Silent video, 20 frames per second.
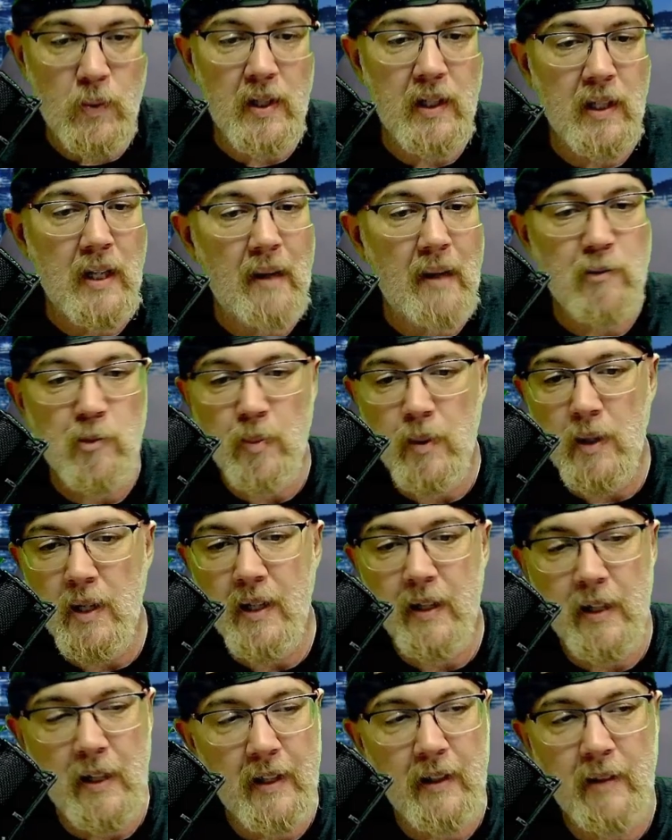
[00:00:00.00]
games
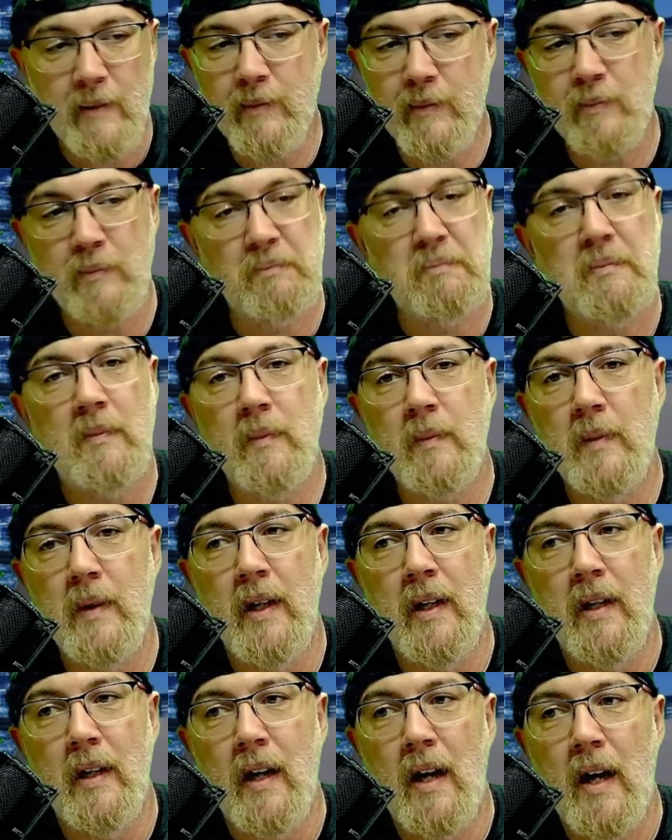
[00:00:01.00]
played, and
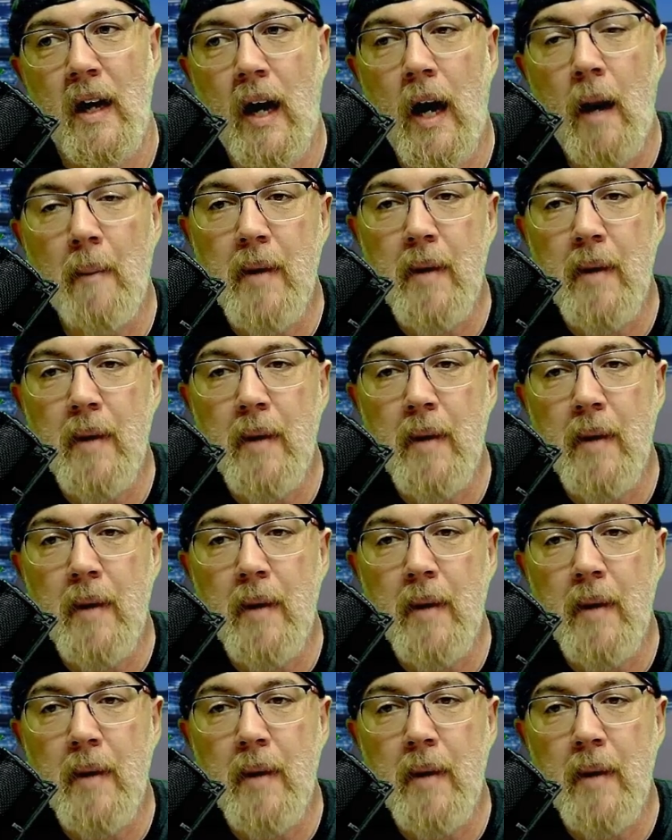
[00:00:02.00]
I'm